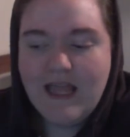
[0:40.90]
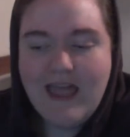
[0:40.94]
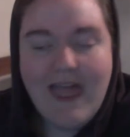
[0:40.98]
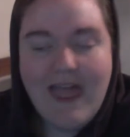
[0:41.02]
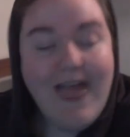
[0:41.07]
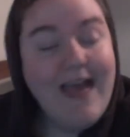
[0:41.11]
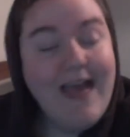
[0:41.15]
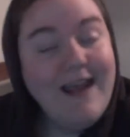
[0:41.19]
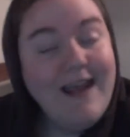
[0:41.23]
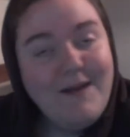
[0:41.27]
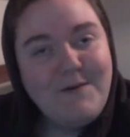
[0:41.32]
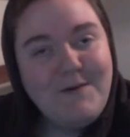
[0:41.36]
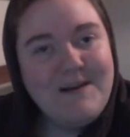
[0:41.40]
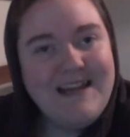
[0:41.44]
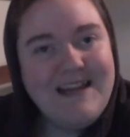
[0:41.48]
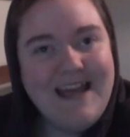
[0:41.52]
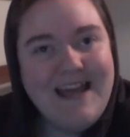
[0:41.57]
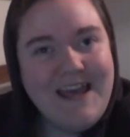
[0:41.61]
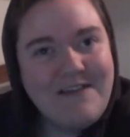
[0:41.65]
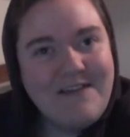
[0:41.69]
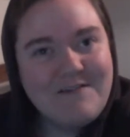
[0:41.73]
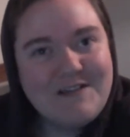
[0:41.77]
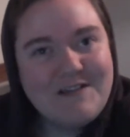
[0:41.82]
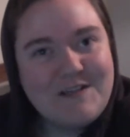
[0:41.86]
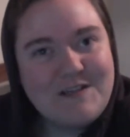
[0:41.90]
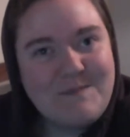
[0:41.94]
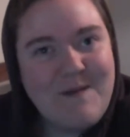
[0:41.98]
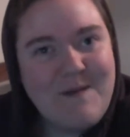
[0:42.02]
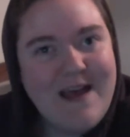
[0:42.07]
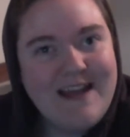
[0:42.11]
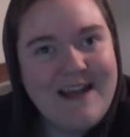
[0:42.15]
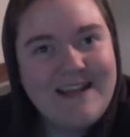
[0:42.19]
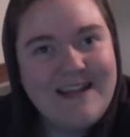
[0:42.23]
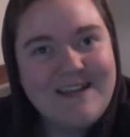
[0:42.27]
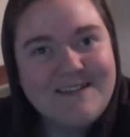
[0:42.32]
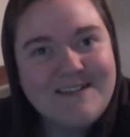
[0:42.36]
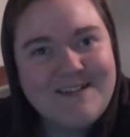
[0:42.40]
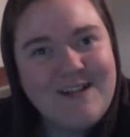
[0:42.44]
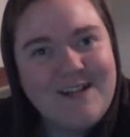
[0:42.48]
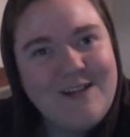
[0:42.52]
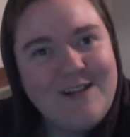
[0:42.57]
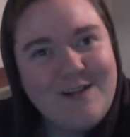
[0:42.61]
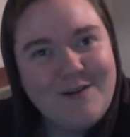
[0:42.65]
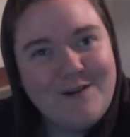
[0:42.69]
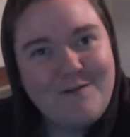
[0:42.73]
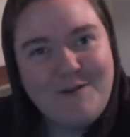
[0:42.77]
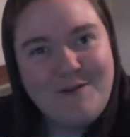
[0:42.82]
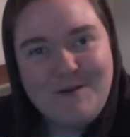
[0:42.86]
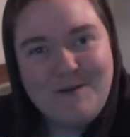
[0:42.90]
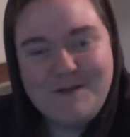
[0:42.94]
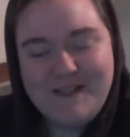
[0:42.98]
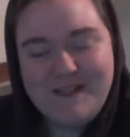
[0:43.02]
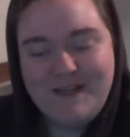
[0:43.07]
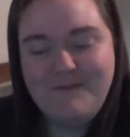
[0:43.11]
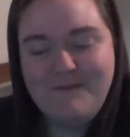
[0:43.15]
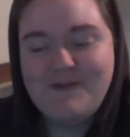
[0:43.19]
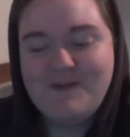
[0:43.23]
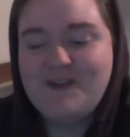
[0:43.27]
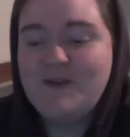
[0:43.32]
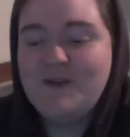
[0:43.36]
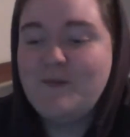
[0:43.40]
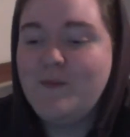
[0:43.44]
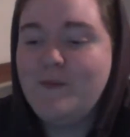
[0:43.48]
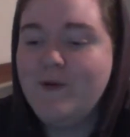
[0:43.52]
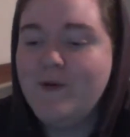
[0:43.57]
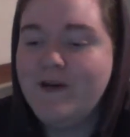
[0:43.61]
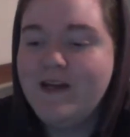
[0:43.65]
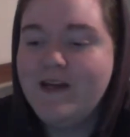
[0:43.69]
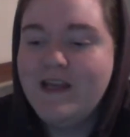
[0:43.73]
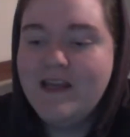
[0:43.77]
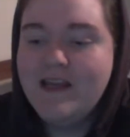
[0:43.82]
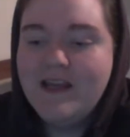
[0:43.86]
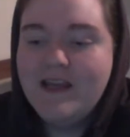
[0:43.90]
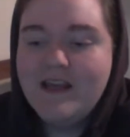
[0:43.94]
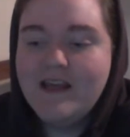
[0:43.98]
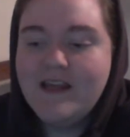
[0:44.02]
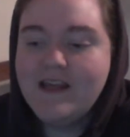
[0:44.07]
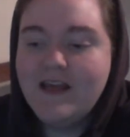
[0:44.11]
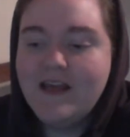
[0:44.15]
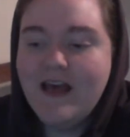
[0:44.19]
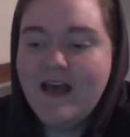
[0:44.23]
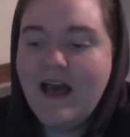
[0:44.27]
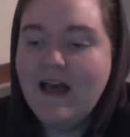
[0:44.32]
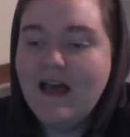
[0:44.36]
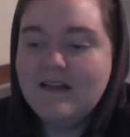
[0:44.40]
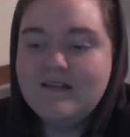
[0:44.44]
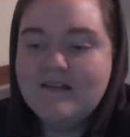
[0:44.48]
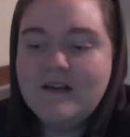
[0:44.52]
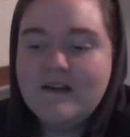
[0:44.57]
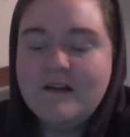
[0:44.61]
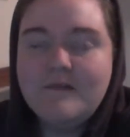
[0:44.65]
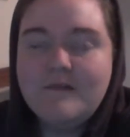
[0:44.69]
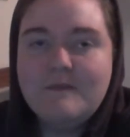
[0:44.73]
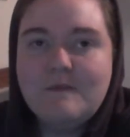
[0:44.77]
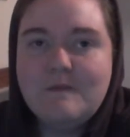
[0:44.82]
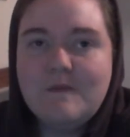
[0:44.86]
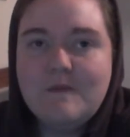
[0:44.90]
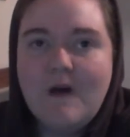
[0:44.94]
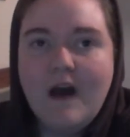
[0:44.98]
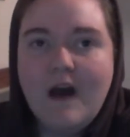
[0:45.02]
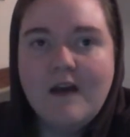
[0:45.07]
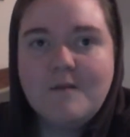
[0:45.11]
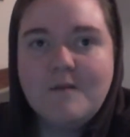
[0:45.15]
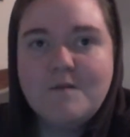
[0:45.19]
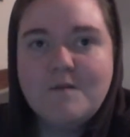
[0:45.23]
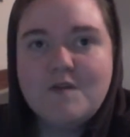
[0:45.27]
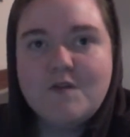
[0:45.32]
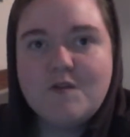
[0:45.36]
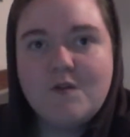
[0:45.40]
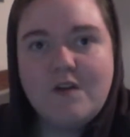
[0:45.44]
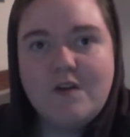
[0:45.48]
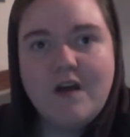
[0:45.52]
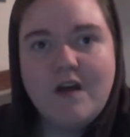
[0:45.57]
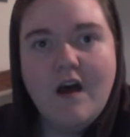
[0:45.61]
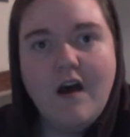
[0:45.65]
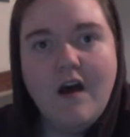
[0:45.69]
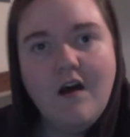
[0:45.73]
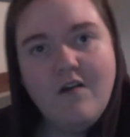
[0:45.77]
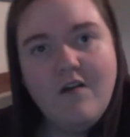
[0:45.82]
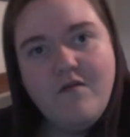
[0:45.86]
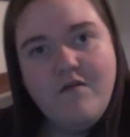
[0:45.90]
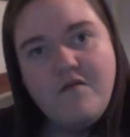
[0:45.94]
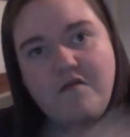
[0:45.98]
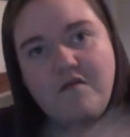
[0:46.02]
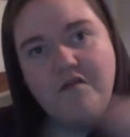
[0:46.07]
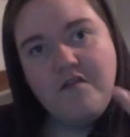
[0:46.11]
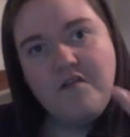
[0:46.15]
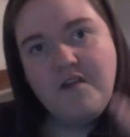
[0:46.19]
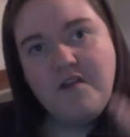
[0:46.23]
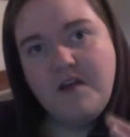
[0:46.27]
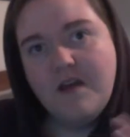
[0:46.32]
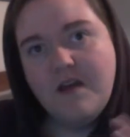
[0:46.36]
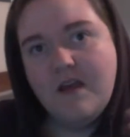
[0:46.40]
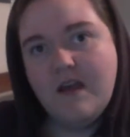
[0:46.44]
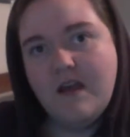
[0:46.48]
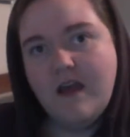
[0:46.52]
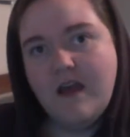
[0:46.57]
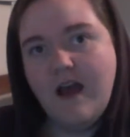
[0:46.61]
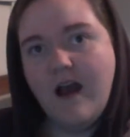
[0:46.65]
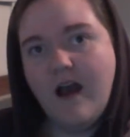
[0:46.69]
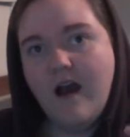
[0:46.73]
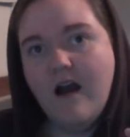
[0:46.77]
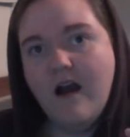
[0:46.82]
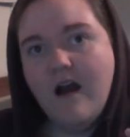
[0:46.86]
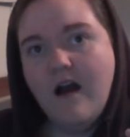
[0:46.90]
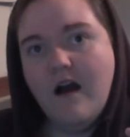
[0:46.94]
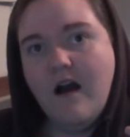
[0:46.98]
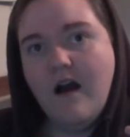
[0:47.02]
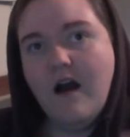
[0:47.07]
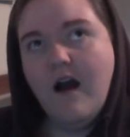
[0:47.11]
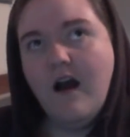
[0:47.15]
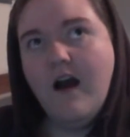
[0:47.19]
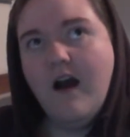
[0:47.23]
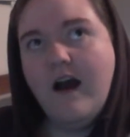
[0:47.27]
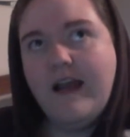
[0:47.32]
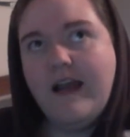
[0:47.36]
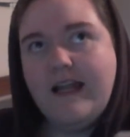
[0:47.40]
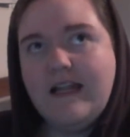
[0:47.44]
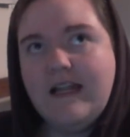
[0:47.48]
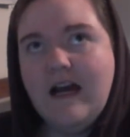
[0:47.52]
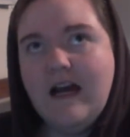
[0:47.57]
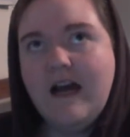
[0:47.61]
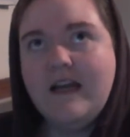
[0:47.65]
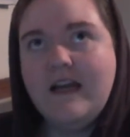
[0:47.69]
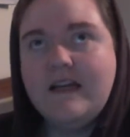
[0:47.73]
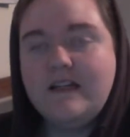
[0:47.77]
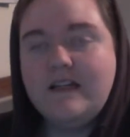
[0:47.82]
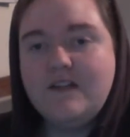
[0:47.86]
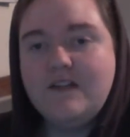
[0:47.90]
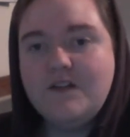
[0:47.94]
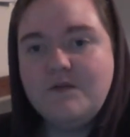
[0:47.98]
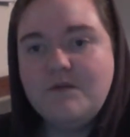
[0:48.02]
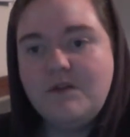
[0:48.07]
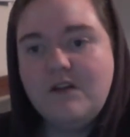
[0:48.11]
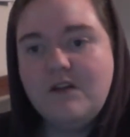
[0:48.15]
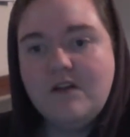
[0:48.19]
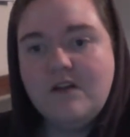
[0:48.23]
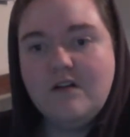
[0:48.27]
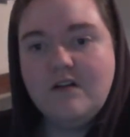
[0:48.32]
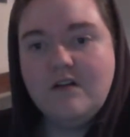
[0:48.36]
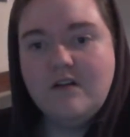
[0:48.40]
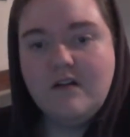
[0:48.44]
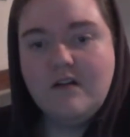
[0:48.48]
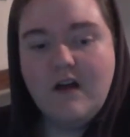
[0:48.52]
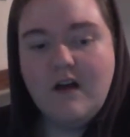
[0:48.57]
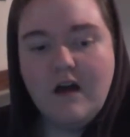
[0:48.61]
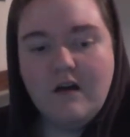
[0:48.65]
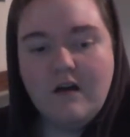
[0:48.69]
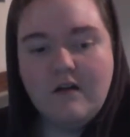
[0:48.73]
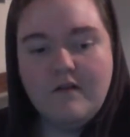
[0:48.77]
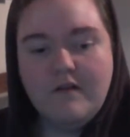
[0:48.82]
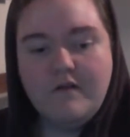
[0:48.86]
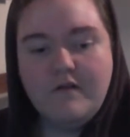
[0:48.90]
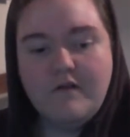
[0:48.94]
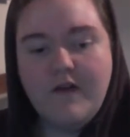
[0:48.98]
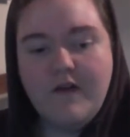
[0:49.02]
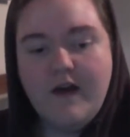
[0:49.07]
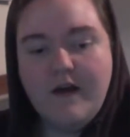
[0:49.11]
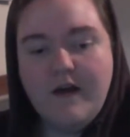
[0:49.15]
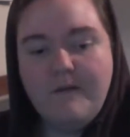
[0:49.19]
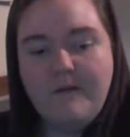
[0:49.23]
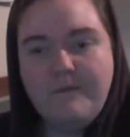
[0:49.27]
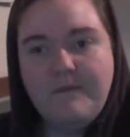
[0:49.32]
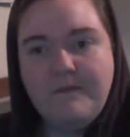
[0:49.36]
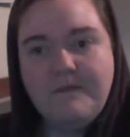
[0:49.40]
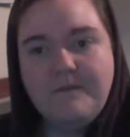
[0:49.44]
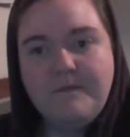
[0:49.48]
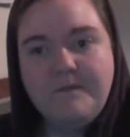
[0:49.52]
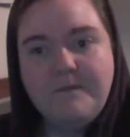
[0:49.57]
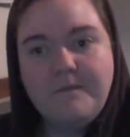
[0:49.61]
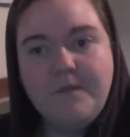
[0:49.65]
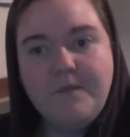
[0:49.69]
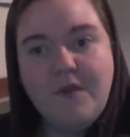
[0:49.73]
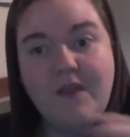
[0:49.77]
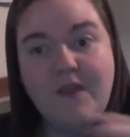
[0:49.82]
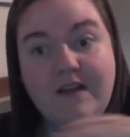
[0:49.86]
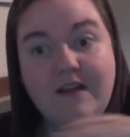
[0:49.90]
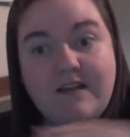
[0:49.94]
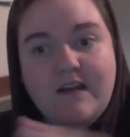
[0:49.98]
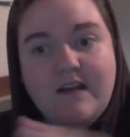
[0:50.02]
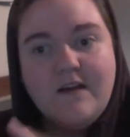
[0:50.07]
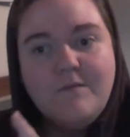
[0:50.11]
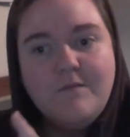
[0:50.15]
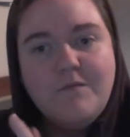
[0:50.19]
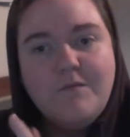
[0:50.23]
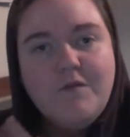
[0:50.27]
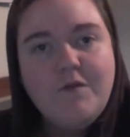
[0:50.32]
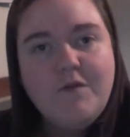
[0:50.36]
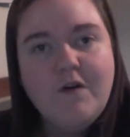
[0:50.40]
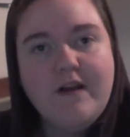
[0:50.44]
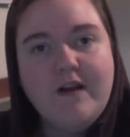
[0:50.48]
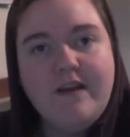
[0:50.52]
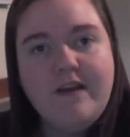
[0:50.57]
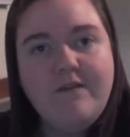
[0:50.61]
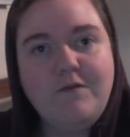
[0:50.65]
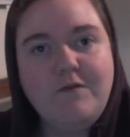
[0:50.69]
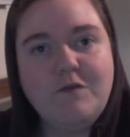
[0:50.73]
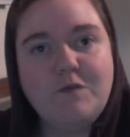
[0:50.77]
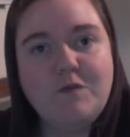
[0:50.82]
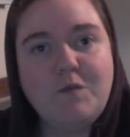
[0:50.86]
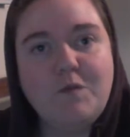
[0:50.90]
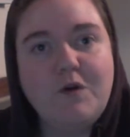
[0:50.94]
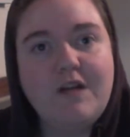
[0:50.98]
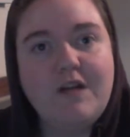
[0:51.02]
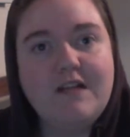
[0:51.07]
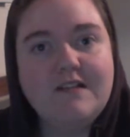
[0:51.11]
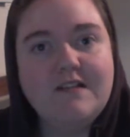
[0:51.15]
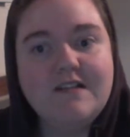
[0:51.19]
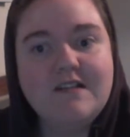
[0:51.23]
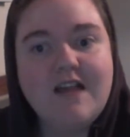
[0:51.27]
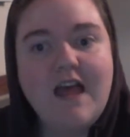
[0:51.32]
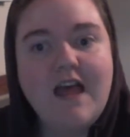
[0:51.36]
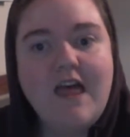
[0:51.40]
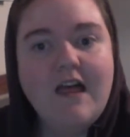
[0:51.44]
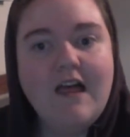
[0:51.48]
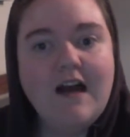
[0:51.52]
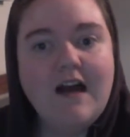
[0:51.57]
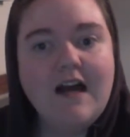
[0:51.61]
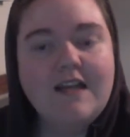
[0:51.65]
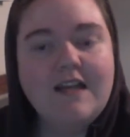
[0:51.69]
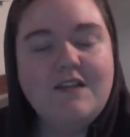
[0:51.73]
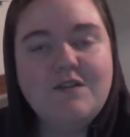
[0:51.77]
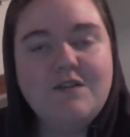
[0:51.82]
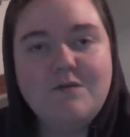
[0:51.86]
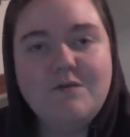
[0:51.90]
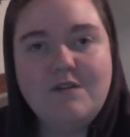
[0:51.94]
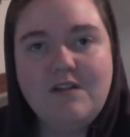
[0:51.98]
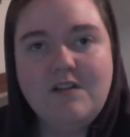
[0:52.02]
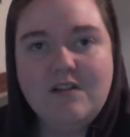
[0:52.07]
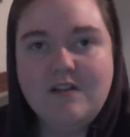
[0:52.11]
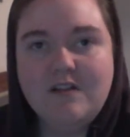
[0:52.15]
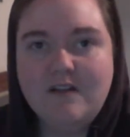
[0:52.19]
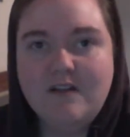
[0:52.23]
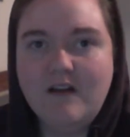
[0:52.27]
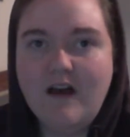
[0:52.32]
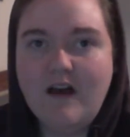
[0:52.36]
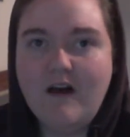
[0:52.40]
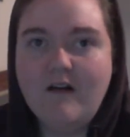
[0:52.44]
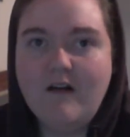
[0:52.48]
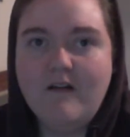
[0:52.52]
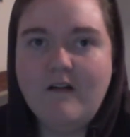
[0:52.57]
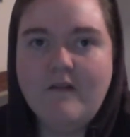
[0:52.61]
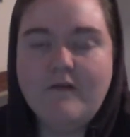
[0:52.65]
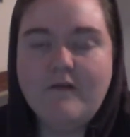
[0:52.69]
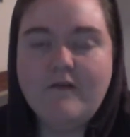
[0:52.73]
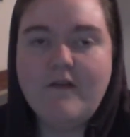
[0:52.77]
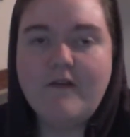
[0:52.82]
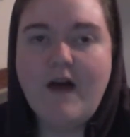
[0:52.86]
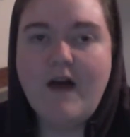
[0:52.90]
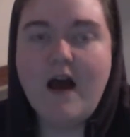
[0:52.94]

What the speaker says: anywhere near as many as a lot of you seem to, but as I'm sort of half... I do a lot of... put that down before I give you spoilers. I do a lot of